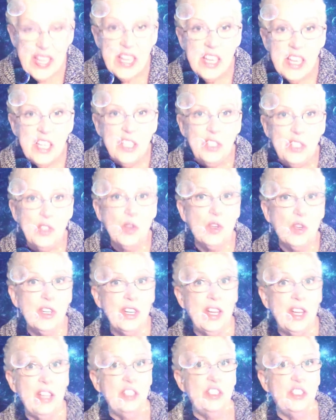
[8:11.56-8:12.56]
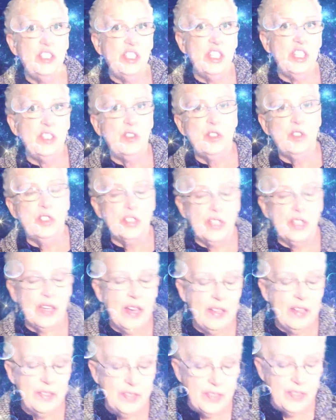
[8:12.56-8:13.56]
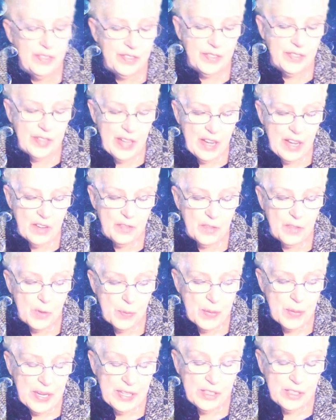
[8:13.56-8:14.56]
Your general guidance affirmator.